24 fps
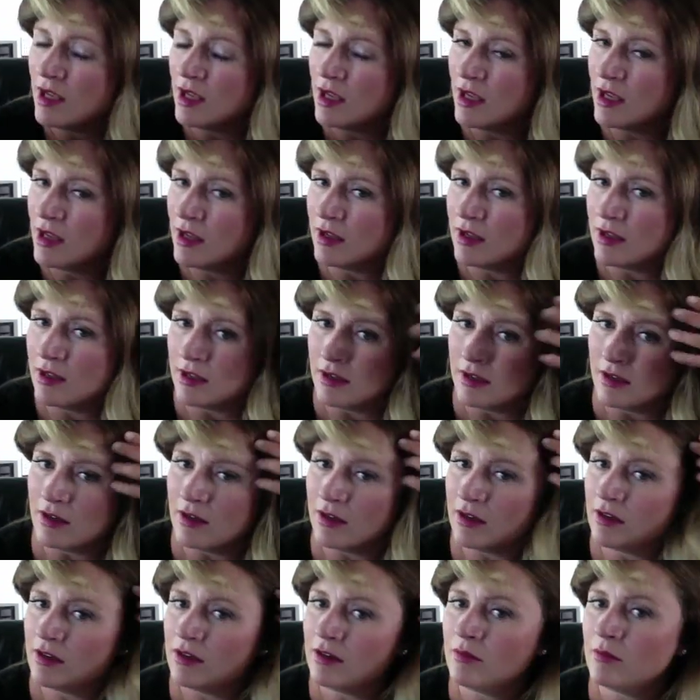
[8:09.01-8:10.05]

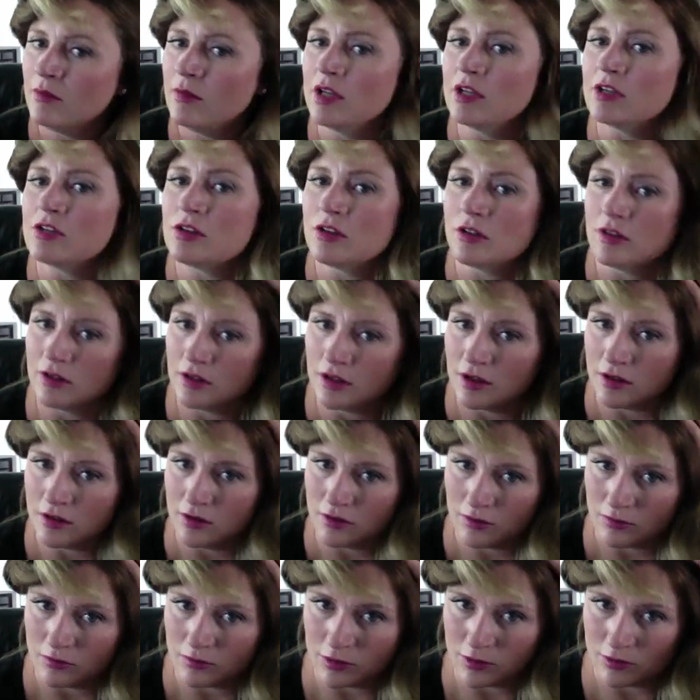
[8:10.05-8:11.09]
and make sure that
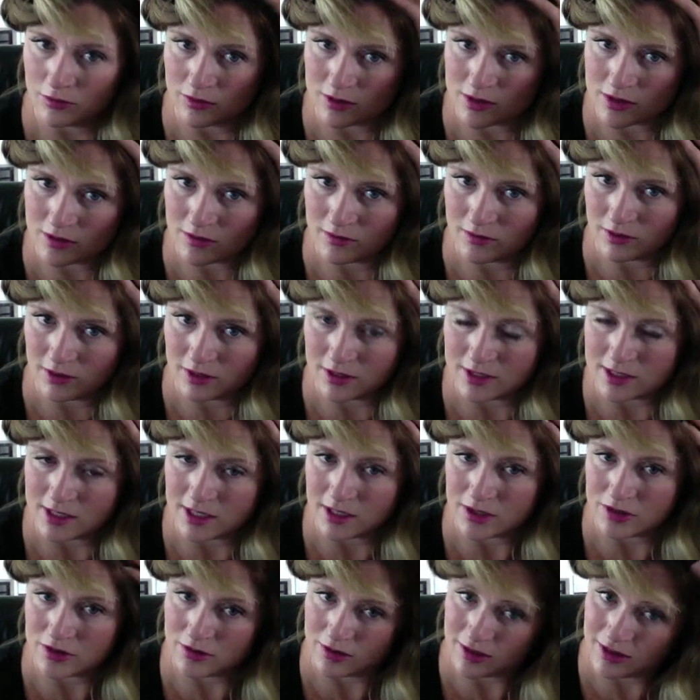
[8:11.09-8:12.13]
your roots are really
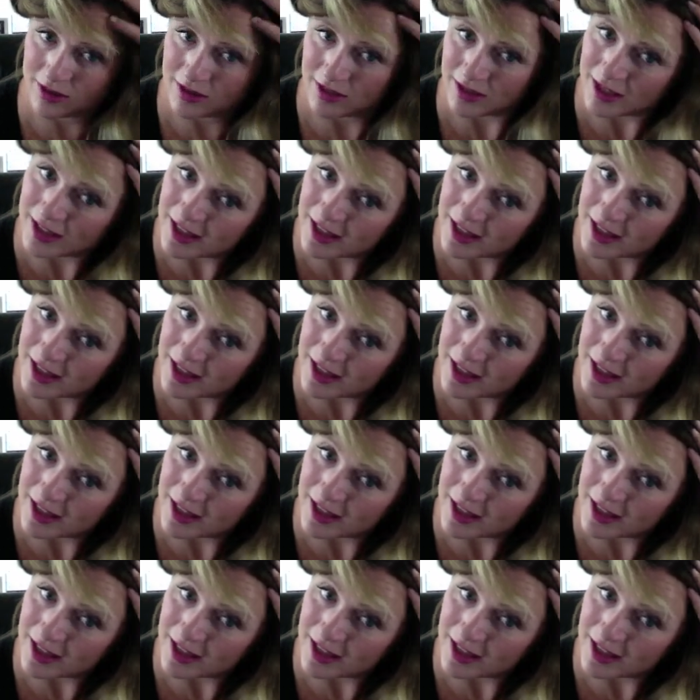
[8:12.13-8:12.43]
saturated.